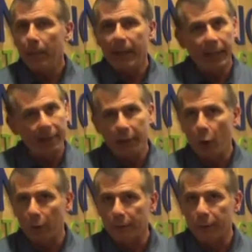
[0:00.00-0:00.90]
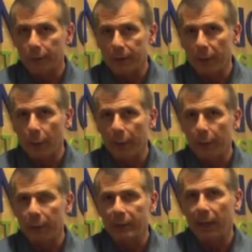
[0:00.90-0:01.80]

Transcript: Many of the harvesters that we use